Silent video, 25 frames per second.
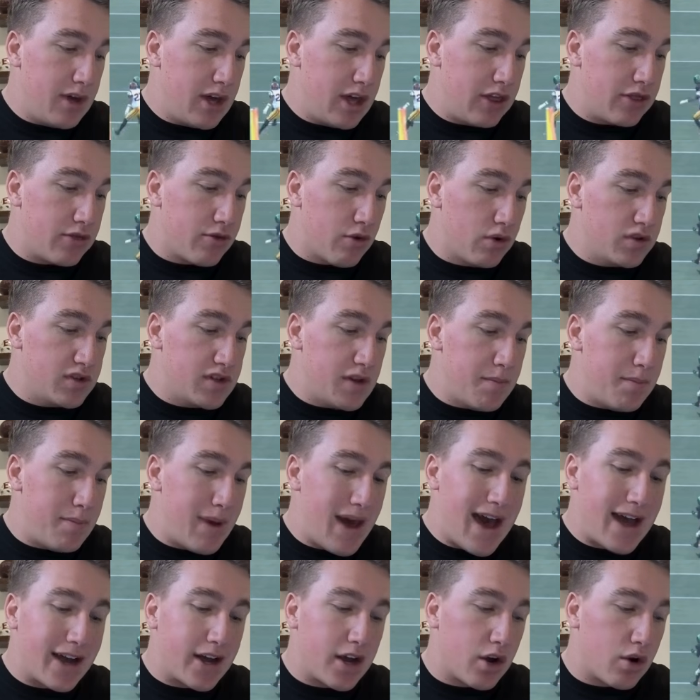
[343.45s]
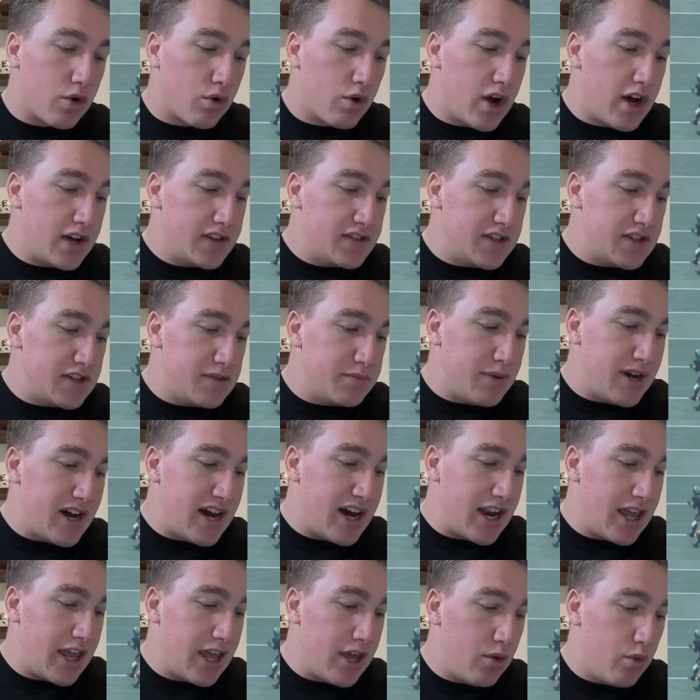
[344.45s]
He throws it back across his
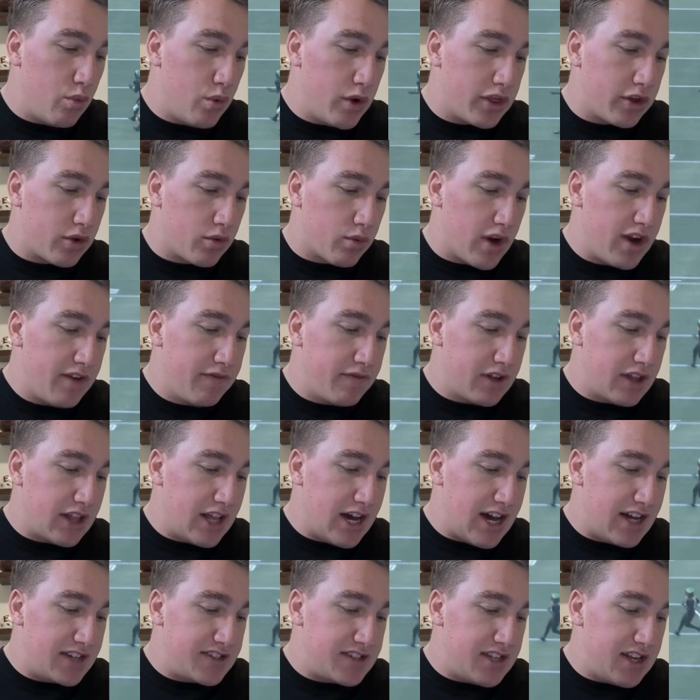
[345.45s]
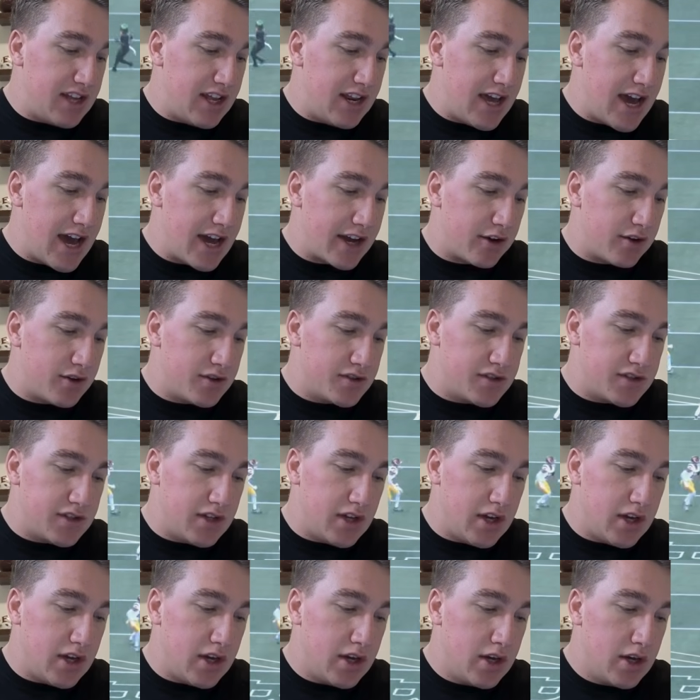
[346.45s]
body with great velocity and
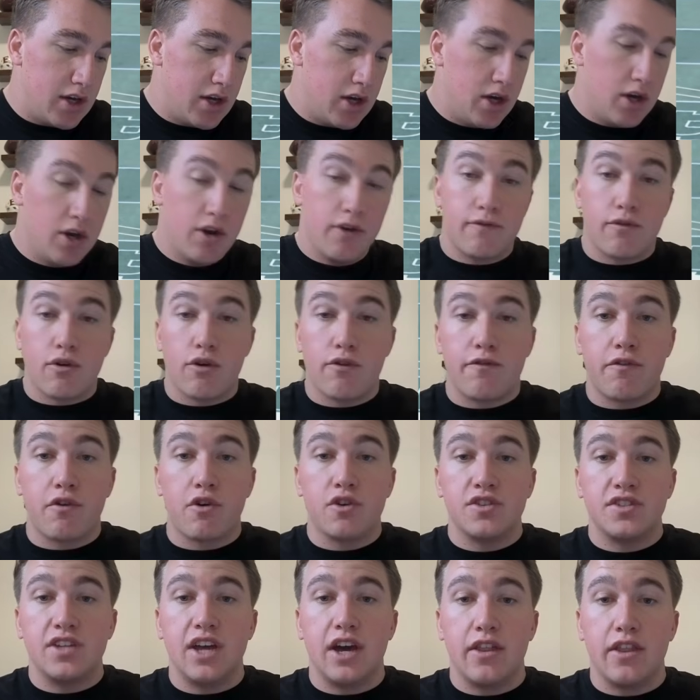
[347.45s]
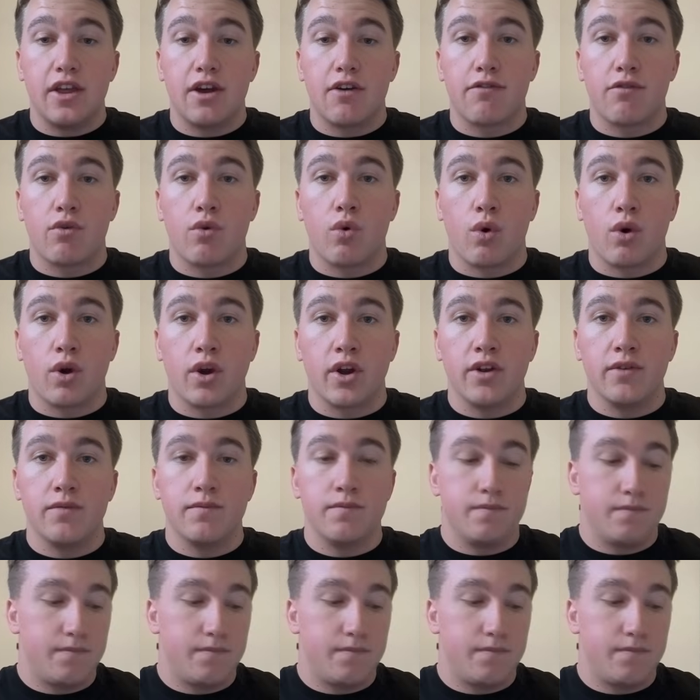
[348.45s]
accuracy for a first down there for Oregon.